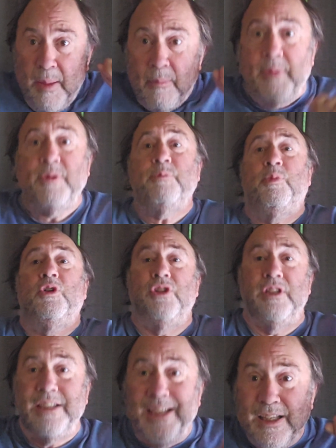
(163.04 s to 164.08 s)
Maybe he's pushing
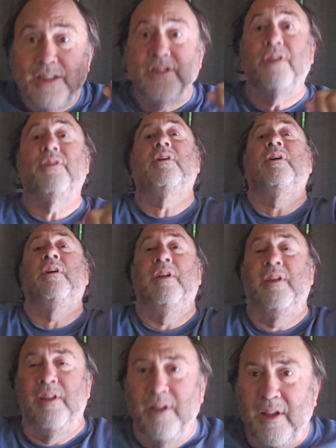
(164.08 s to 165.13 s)
his kids on
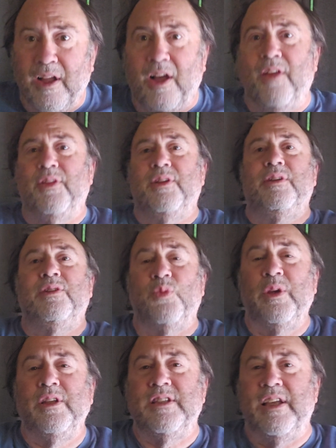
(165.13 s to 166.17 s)
the
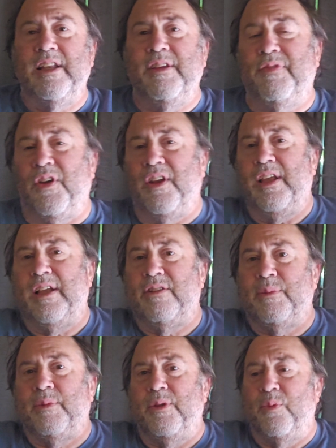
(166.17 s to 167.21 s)
swing set, and he forgot he had
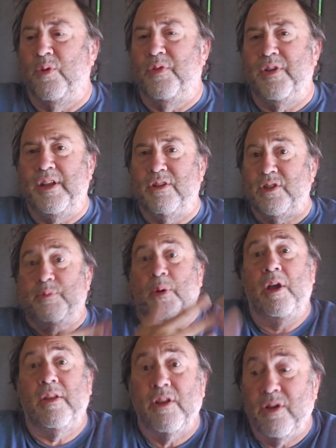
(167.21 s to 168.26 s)
some of the roofing nails in his
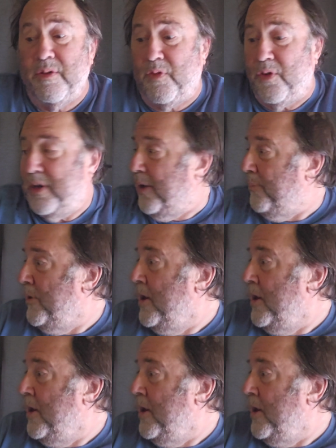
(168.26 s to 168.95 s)
pocket that could have fallen out.